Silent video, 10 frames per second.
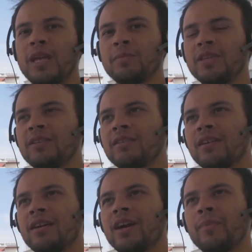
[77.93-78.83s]
Maybe
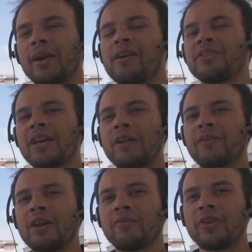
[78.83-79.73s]
our parents had
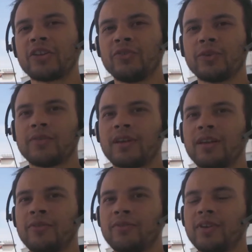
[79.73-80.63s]
a very fixed view of
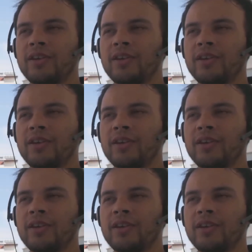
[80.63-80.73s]
life.